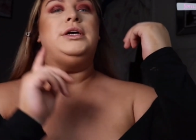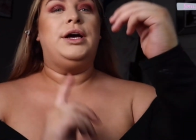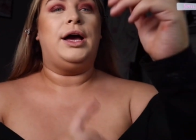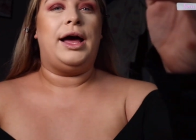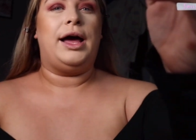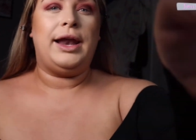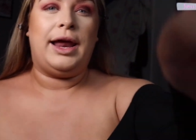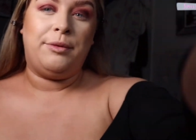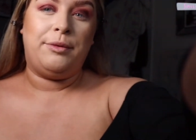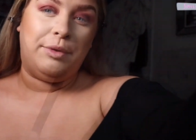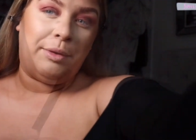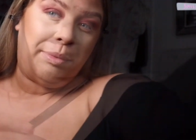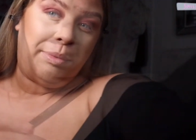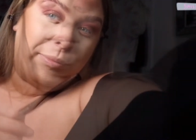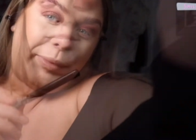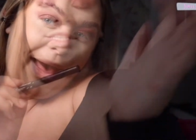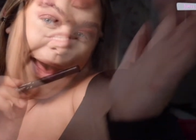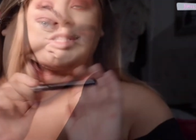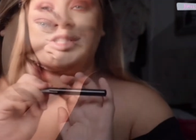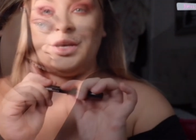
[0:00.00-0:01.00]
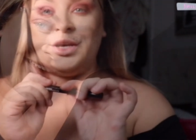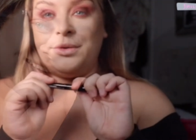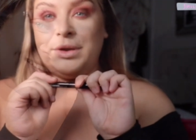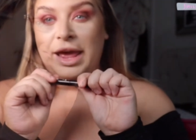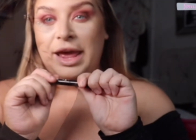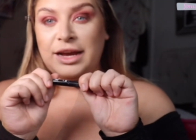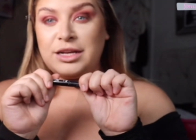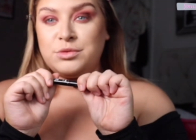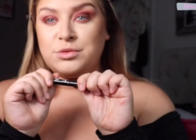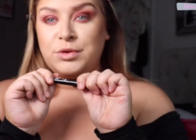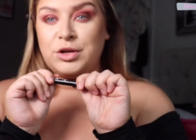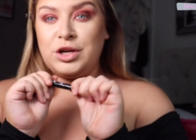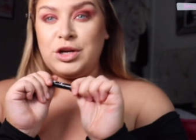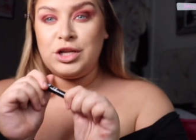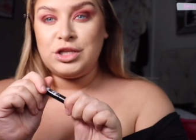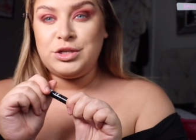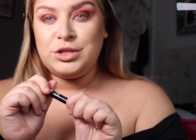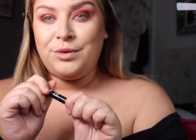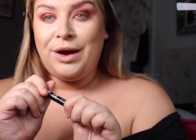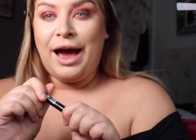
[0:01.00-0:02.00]
and I will right. be back. So next we're
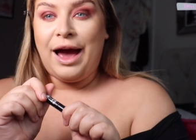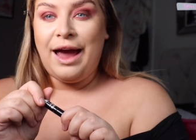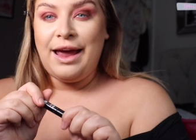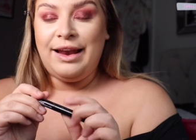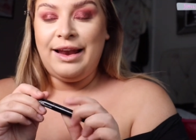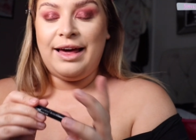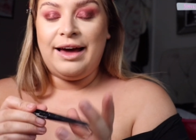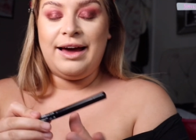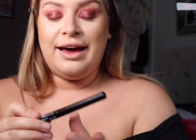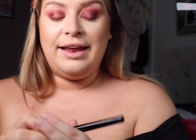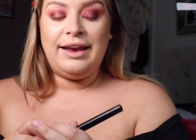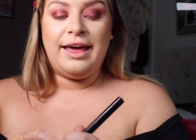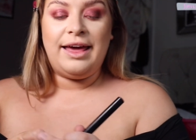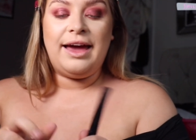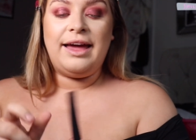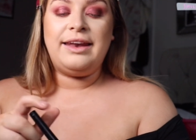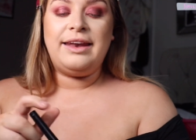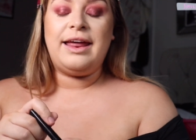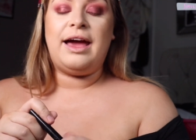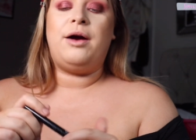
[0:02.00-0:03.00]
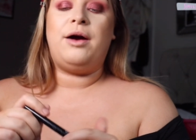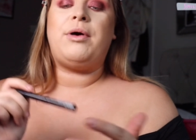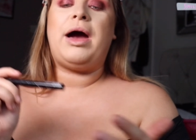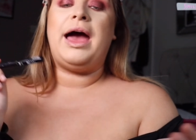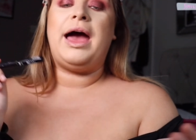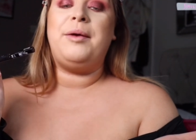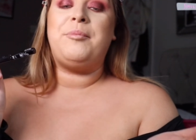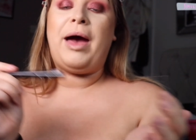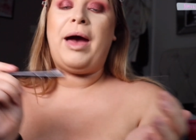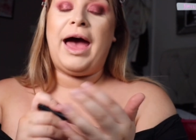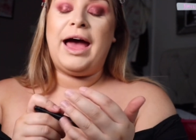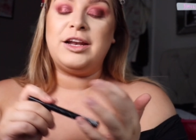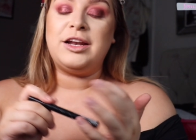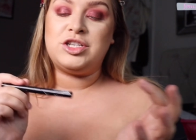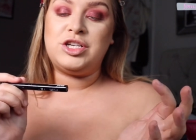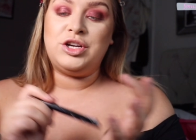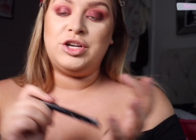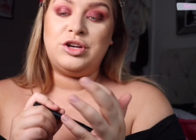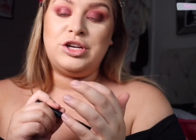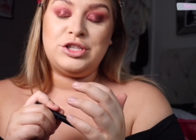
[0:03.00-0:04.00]
going to do eyeliner. Now I'm
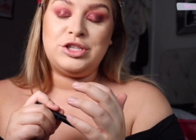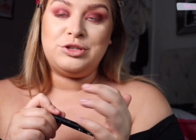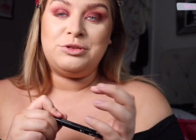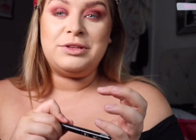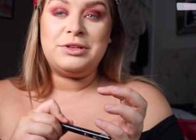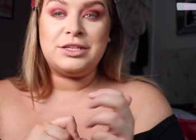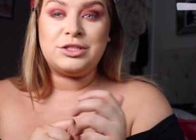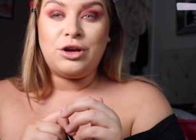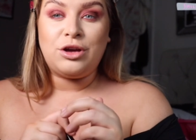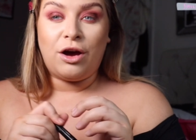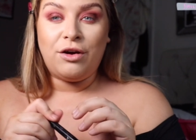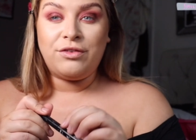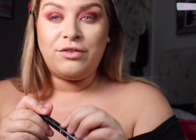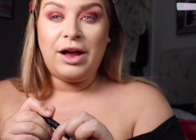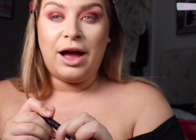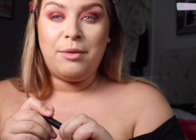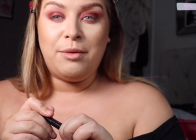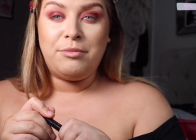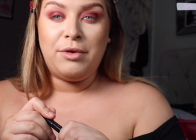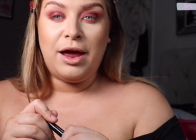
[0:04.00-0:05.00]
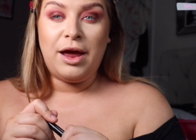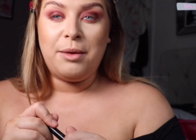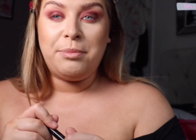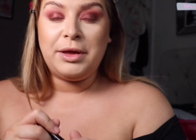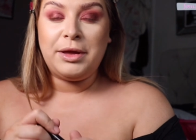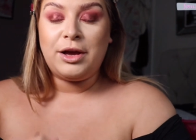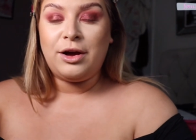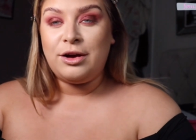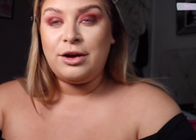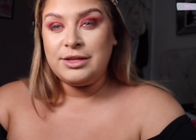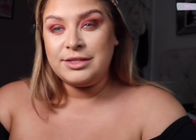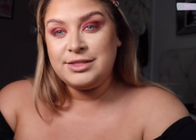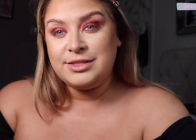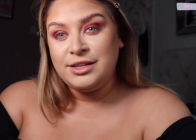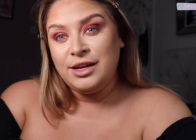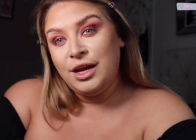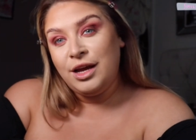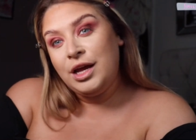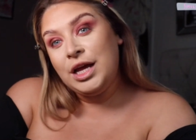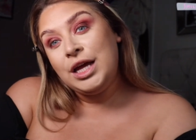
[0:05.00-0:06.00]
actually going to do this off camera because,
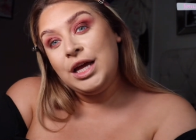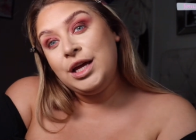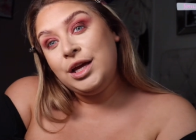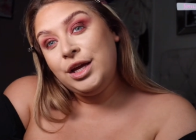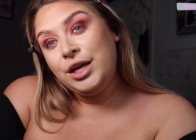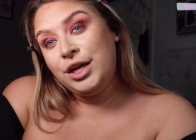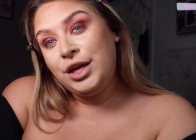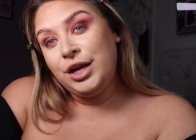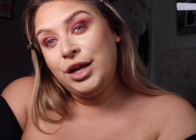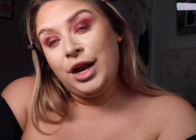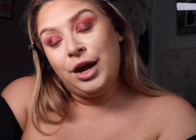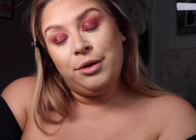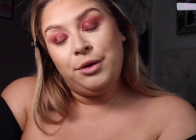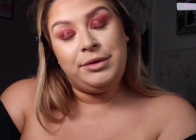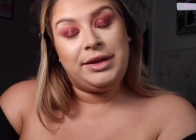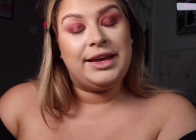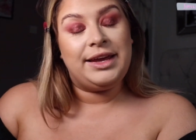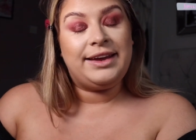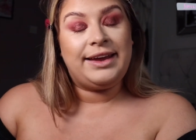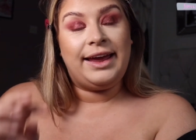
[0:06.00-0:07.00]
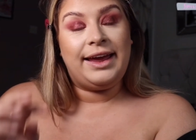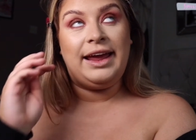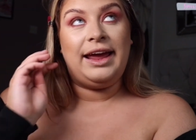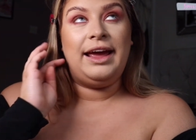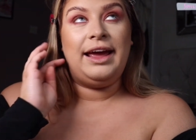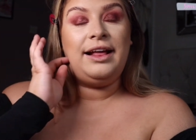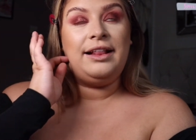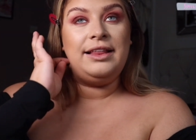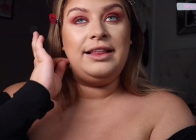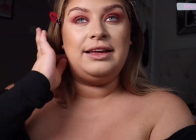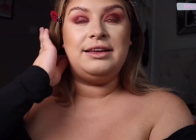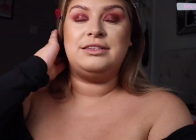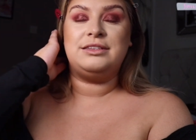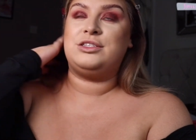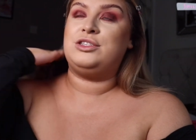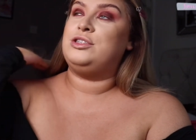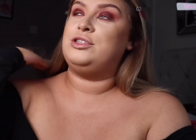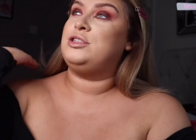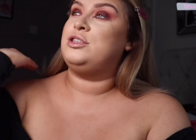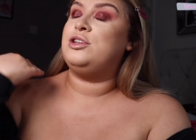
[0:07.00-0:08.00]
you know, your girl
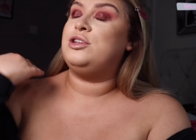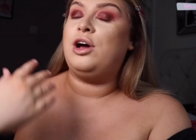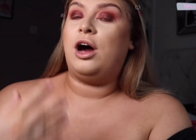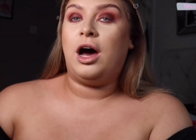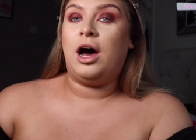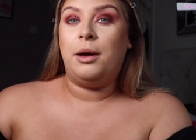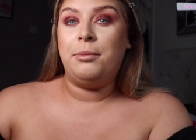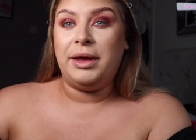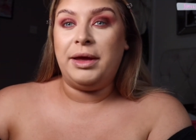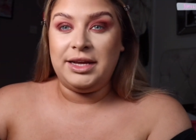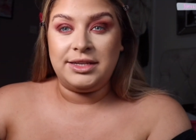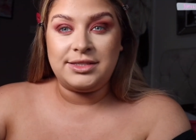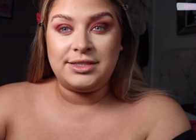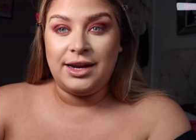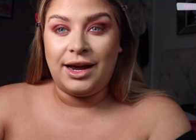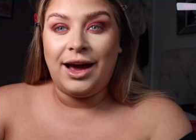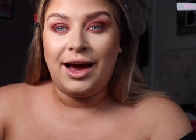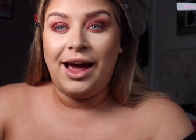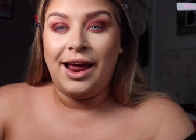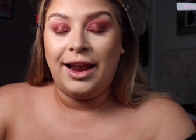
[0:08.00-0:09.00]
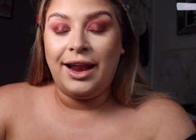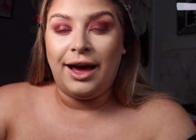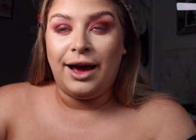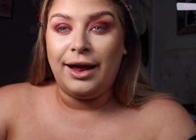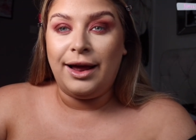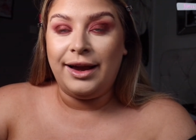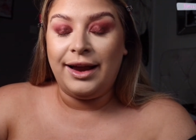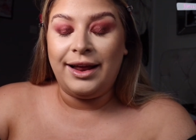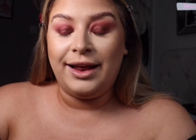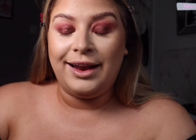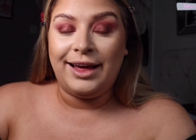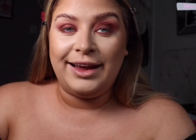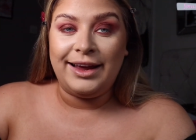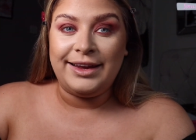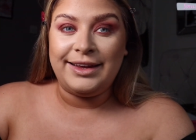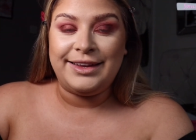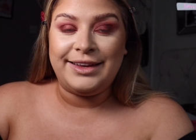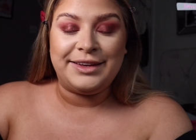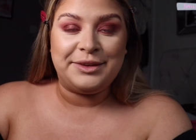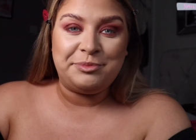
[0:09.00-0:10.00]
is just not amazing at eyeliner.
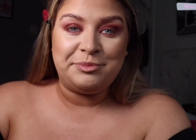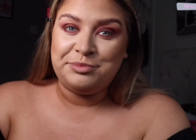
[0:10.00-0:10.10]
Like,